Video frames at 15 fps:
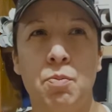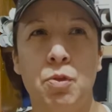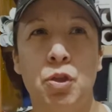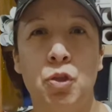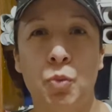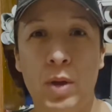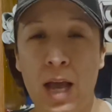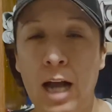
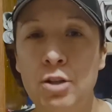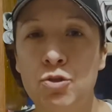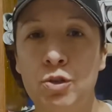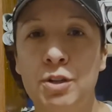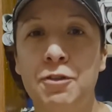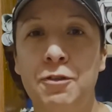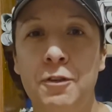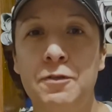
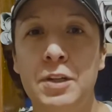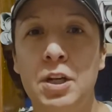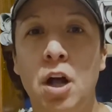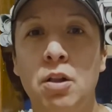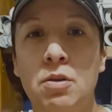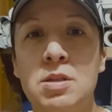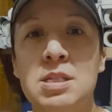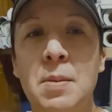
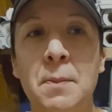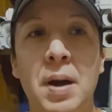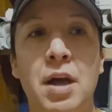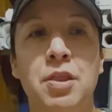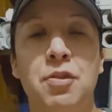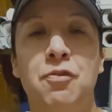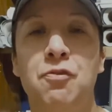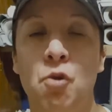$350 a
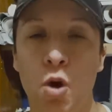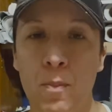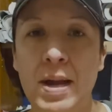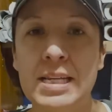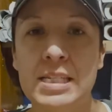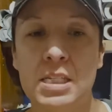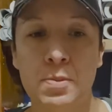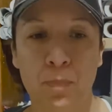month for my
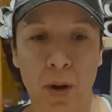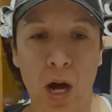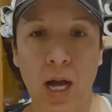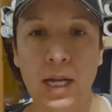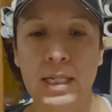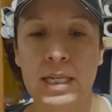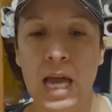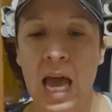
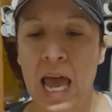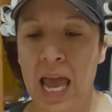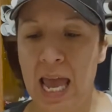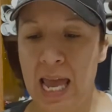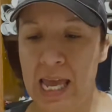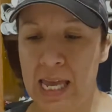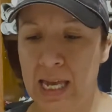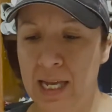spot,
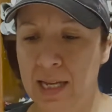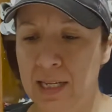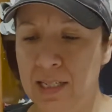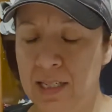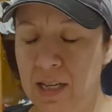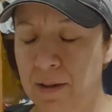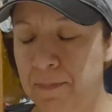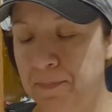and